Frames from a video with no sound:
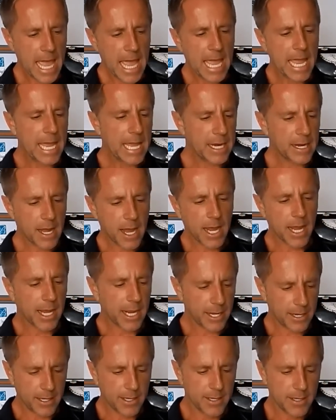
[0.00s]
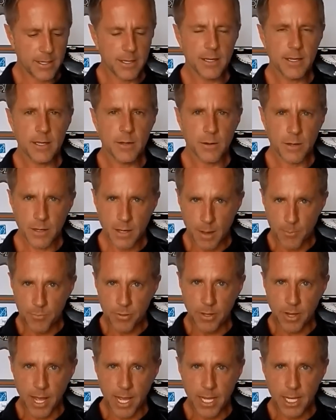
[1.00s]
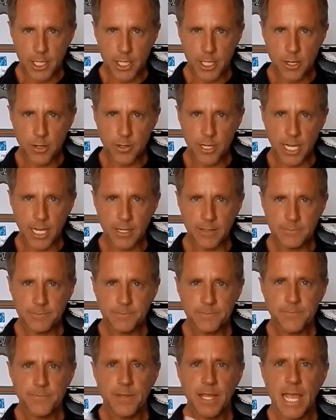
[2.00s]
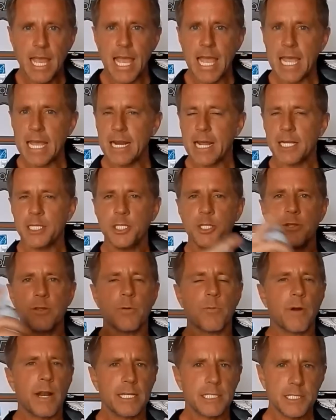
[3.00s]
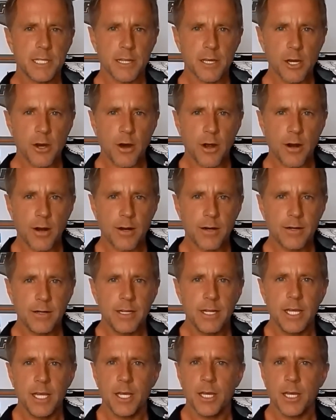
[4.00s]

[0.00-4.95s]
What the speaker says: and I apply a coating and I do the rest of the car.